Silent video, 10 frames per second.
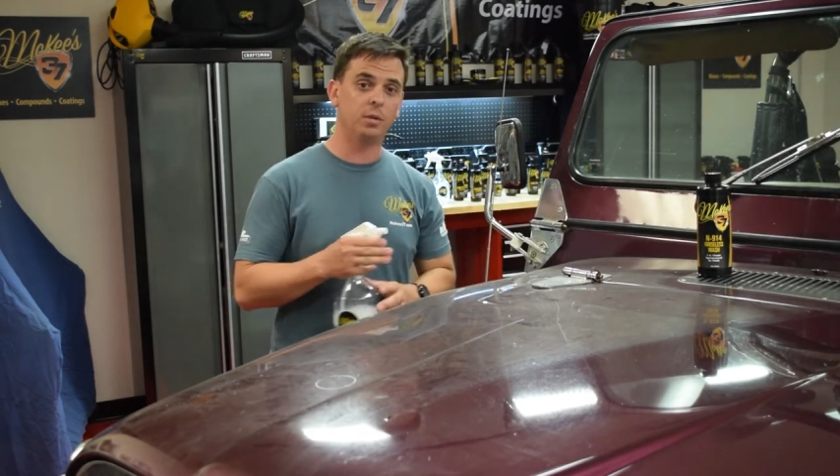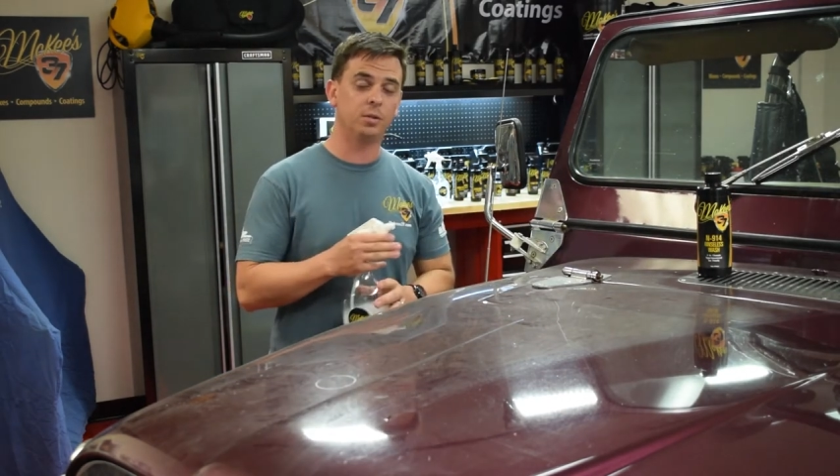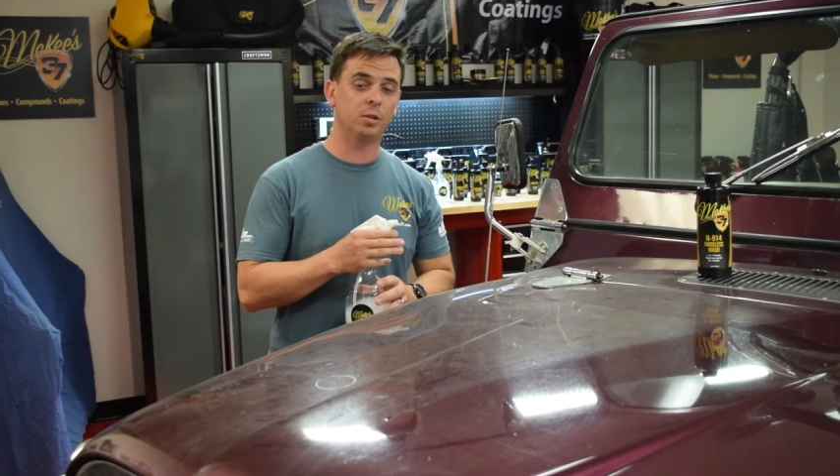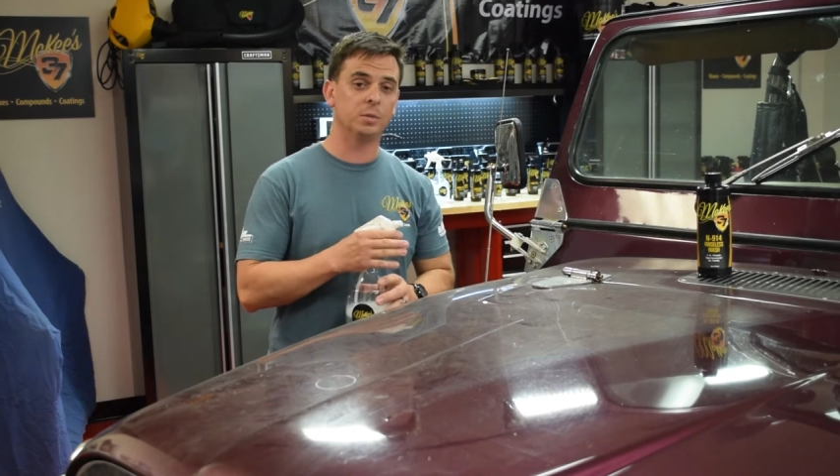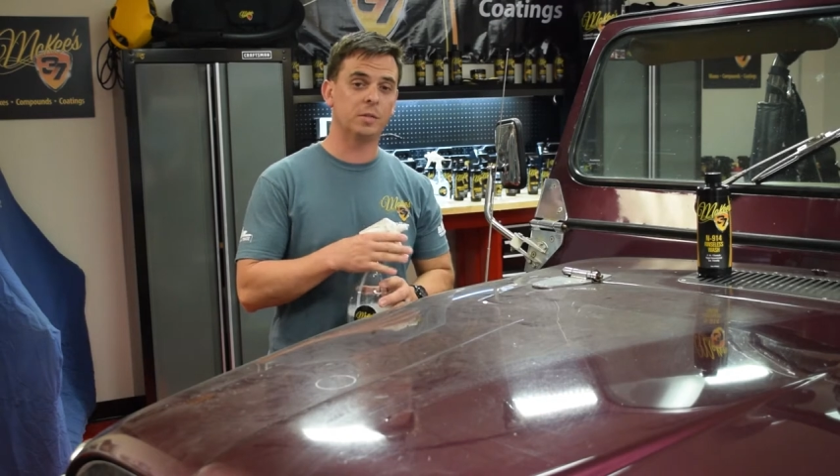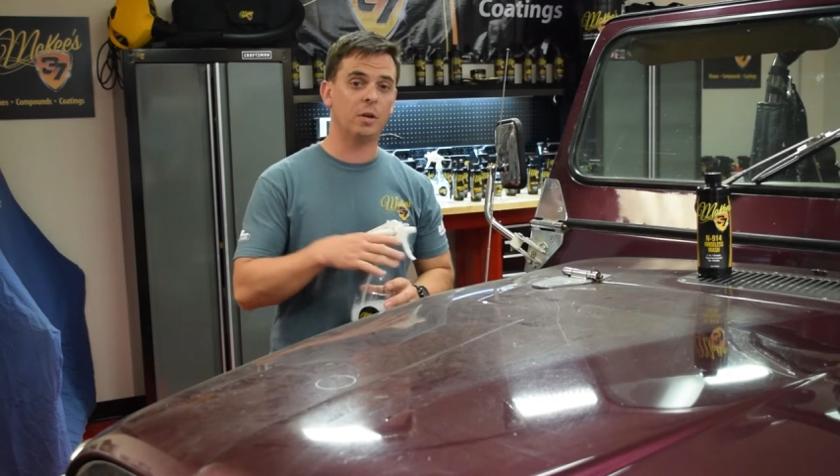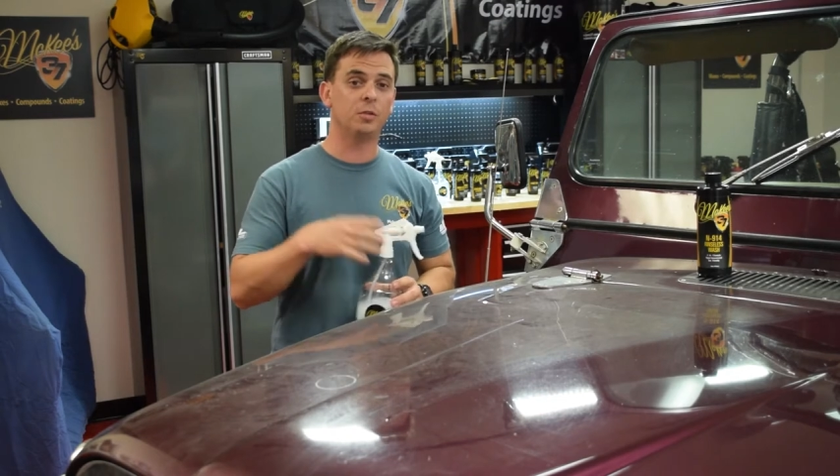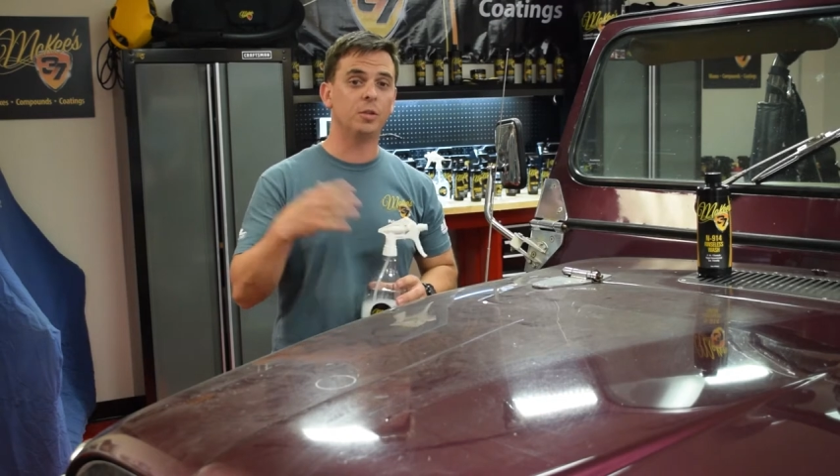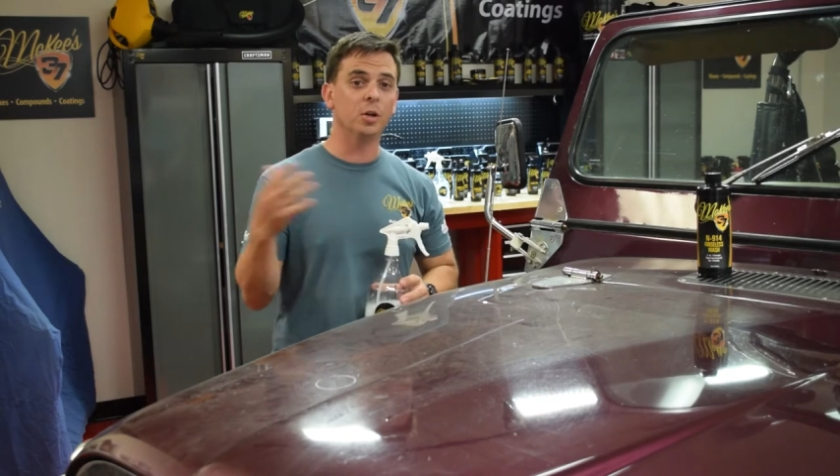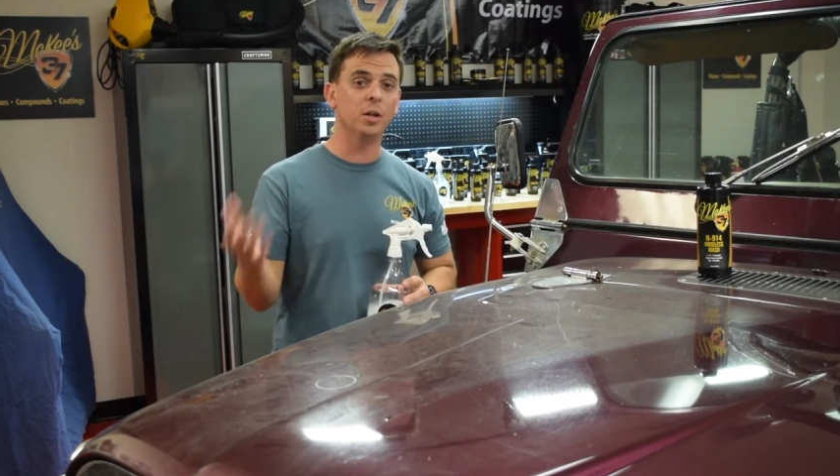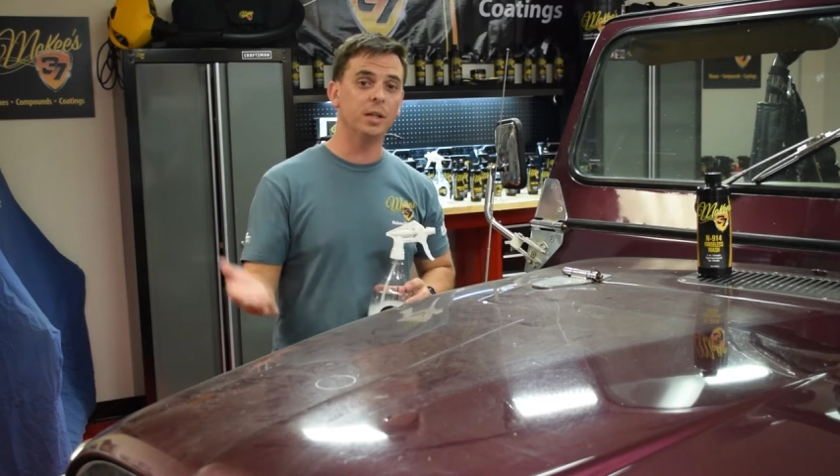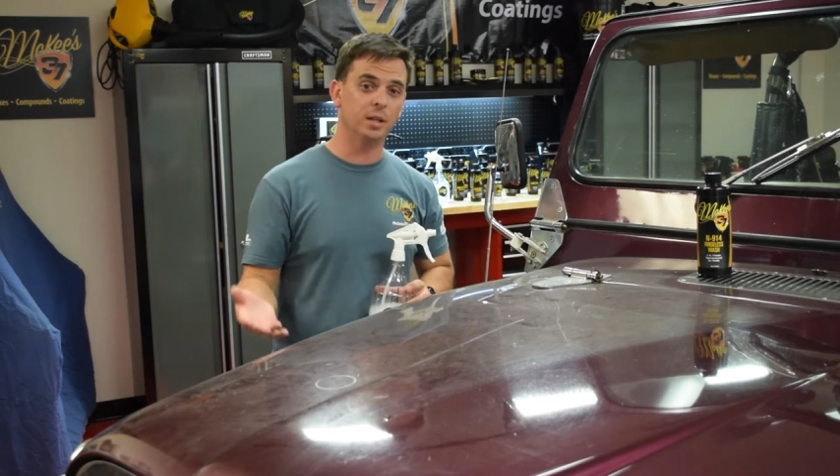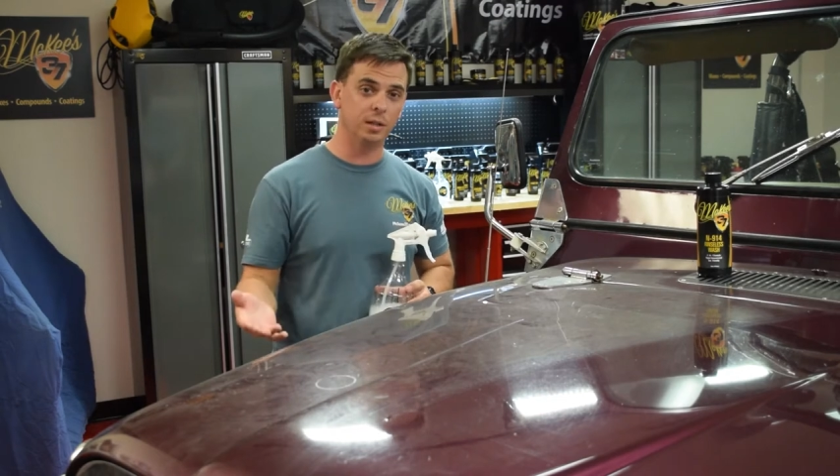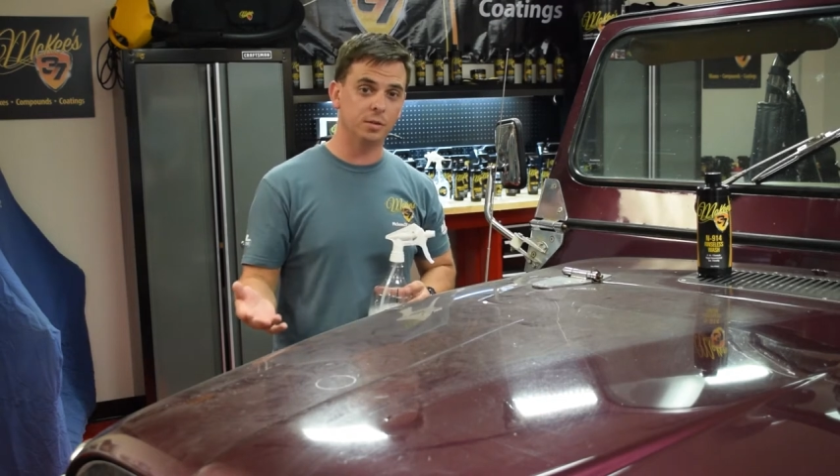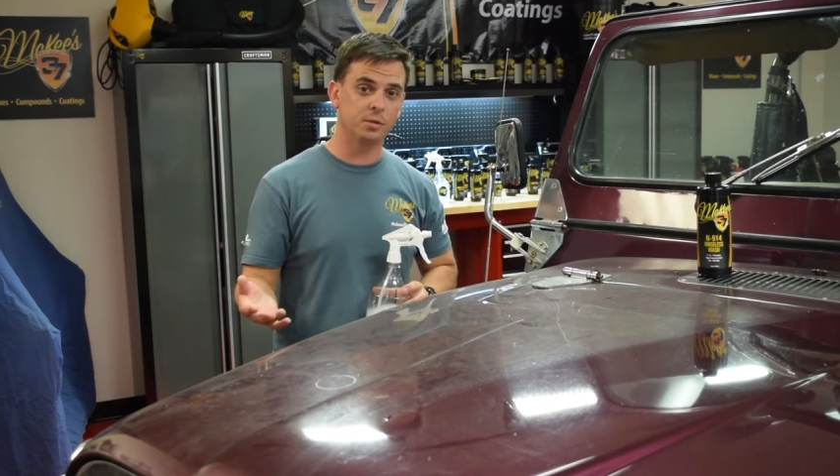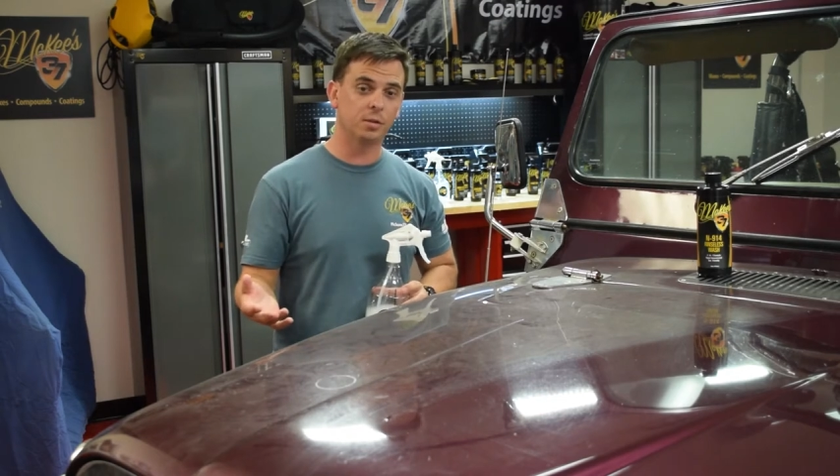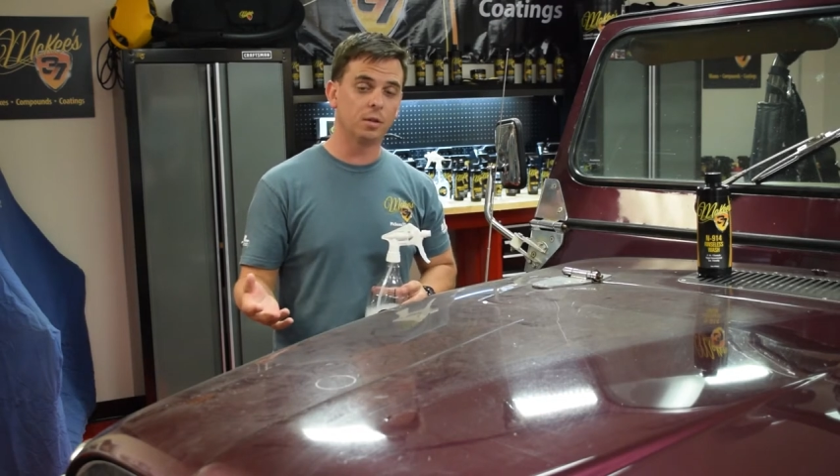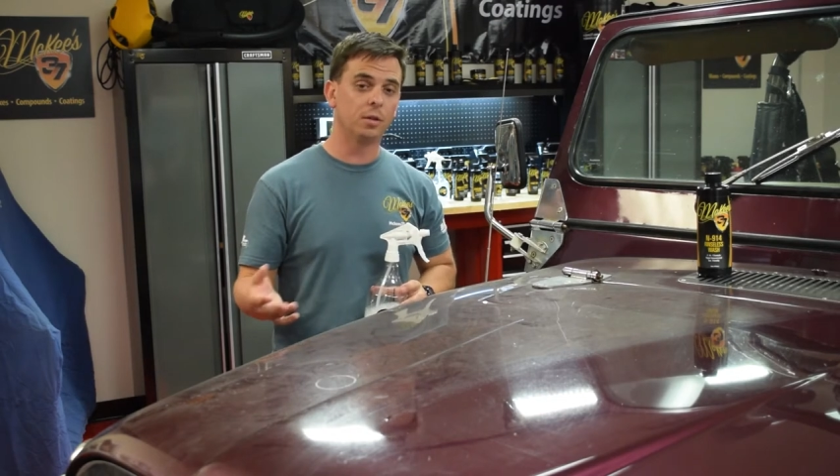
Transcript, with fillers: in terms of how dirty it is